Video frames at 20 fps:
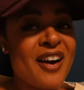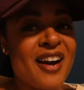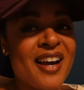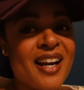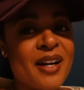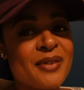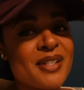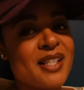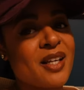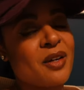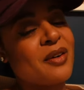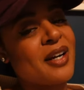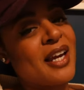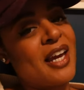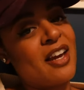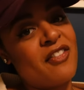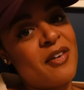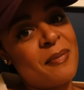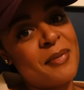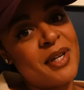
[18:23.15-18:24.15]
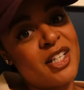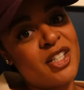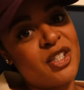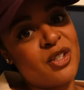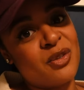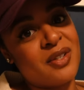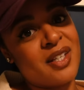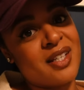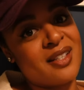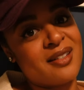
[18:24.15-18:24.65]
And I was like, okay, if I'm gonna
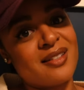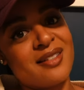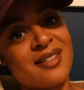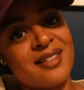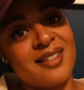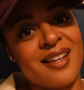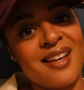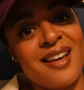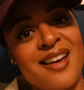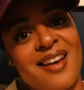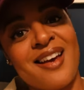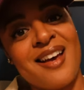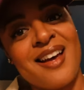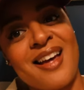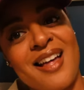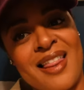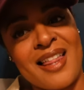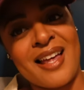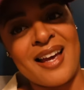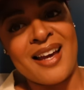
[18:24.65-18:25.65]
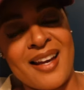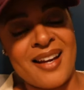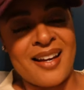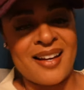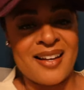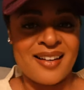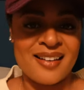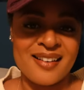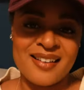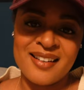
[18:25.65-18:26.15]
do this,
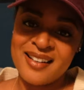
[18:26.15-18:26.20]
like,